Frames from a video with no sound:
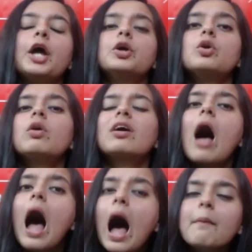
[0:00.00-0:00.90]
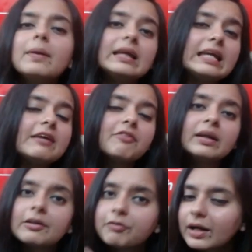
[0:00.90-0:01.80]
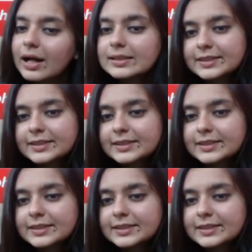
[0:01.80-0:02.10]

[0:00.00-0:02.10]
you know, calm in even difficult